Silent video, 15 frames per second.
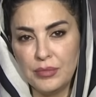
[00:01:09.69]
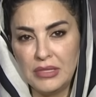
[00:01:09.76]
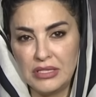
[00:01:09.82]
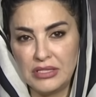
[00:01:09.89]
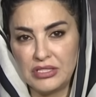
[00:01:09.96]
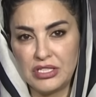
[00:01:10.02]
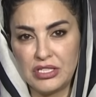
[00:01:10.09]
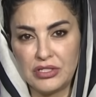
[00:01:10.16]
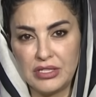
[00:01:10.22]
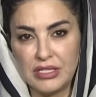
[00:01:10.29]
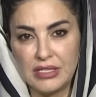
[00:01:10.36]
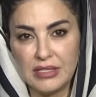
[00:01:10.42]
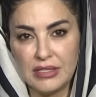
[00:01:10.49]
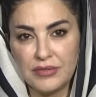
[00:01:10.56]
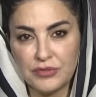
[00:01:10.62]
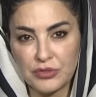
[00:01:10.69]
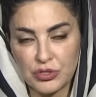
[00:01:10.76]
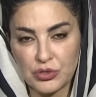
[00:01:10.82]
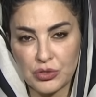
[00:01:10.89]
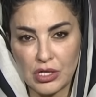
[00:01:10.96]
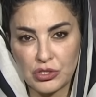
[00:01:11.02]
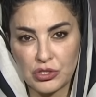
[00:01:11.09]
military
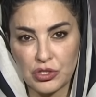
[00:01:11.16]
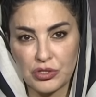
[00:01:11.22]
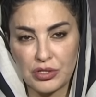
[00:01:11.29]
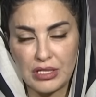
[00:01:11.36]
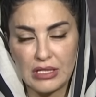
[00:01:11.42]
infrastructure.